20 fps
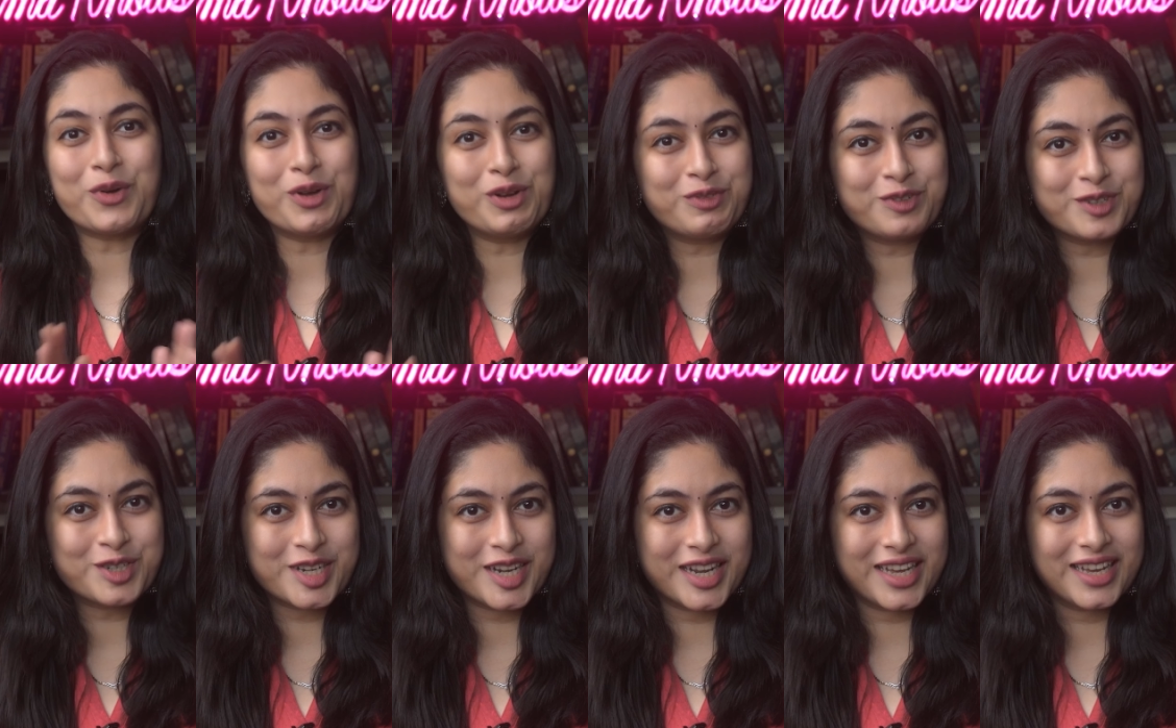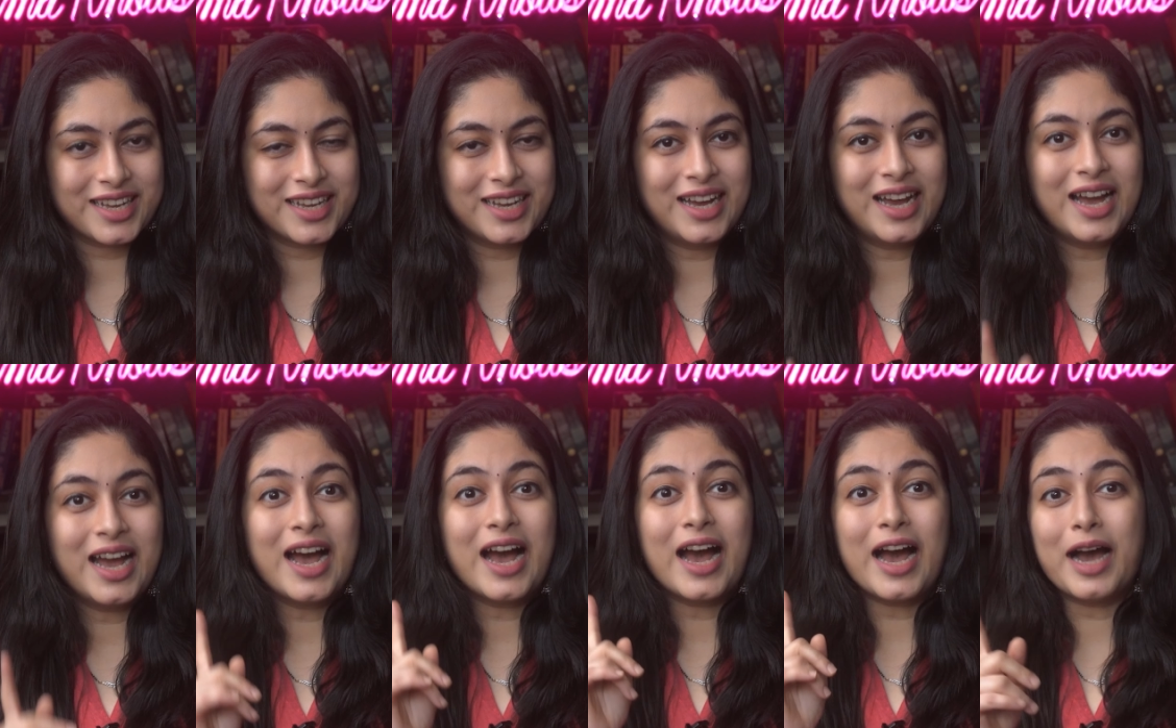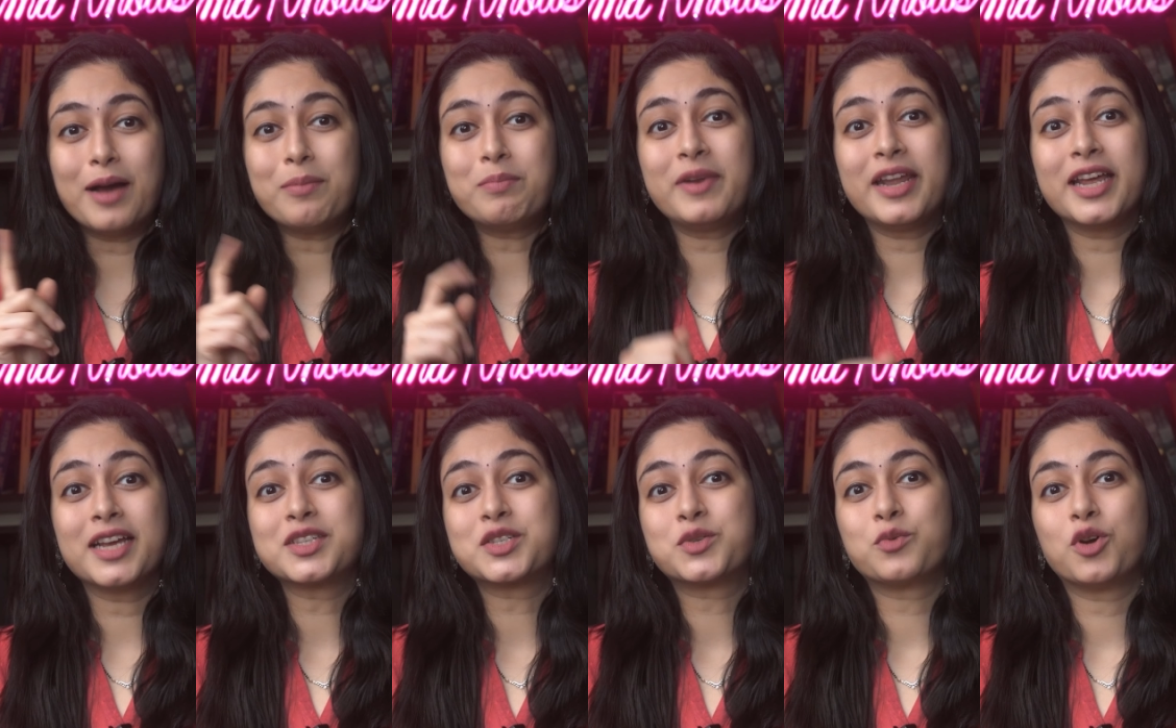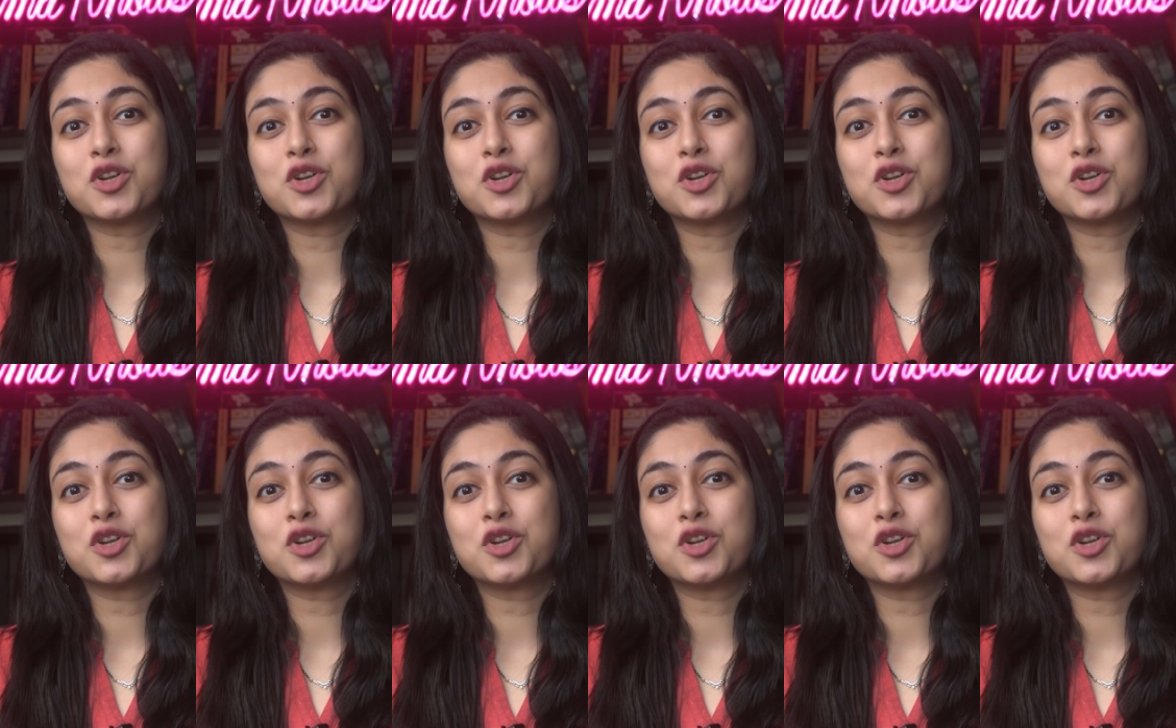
all for today. Up next,